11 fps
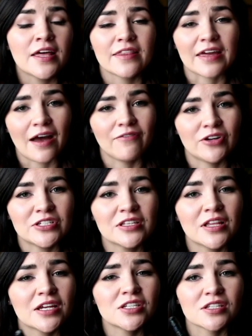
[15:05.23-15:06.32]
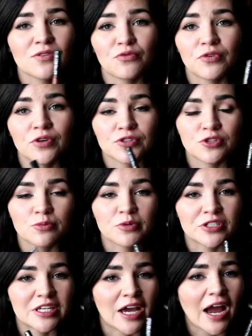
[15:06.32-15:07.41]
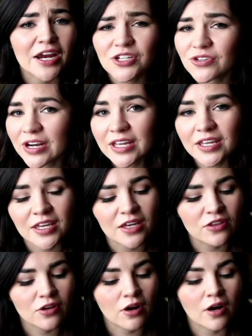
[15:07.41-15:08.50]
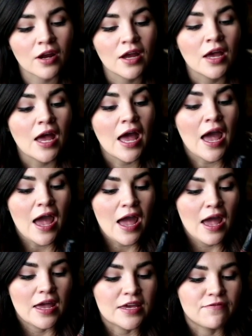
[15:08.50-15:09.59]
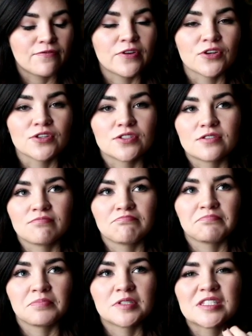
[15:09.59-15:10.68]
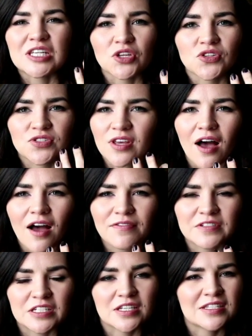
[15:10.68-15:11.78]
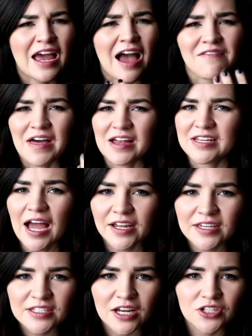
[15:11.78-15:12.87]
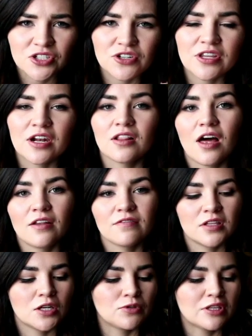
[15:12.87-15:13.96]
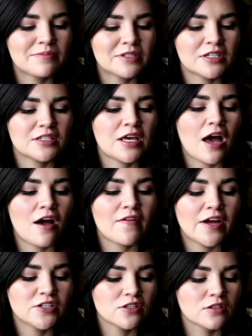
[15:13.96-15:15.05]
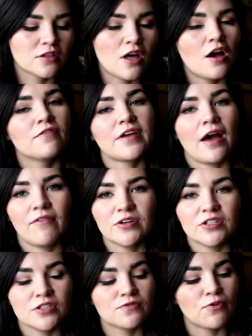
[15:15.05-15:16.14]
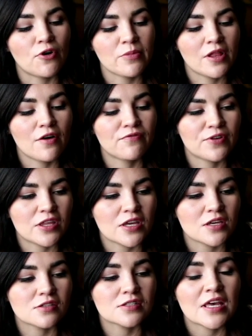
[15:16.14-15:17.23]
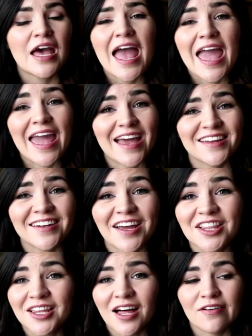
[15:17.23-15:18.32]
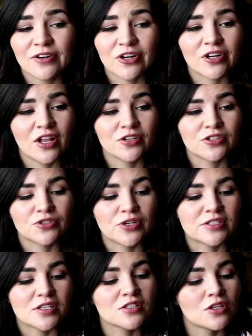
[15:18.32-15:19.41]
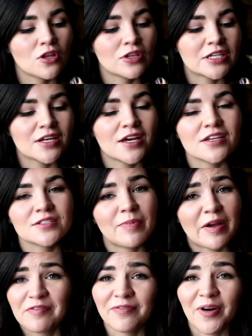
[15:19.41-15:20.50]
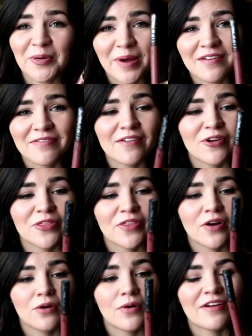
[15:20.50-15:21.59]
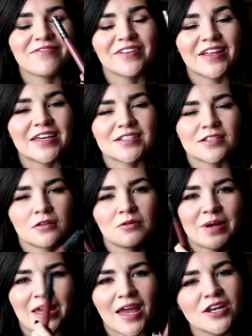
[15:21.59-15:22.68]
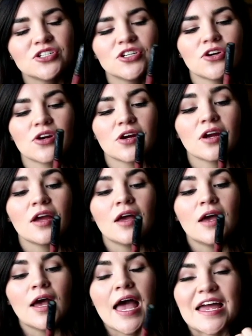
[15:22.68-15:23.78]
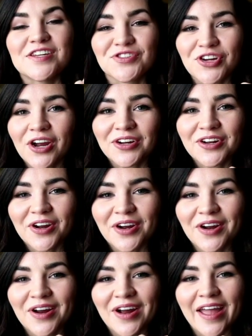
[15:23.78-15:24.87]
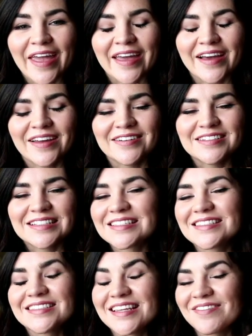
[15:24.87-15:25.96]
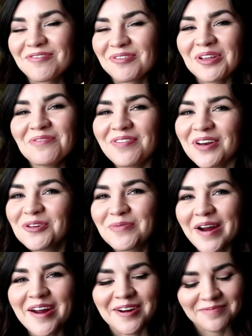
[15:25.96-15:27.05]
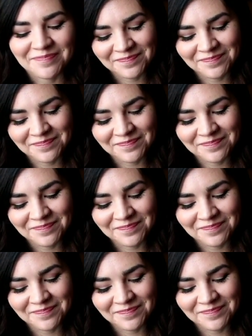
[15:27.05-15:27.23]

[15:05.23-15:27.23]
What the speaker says: The Kat Von D line doesn't feel super dehydrating either. It feels still soft. It doesn't have that tacky texture that a lot of the liquid lipsticks have. I just love Kat Von D's formula for these, and I love her color choices. Lolita is by far my favorite though. I feel like it's a little bit edgier and darker and just really fun to wear.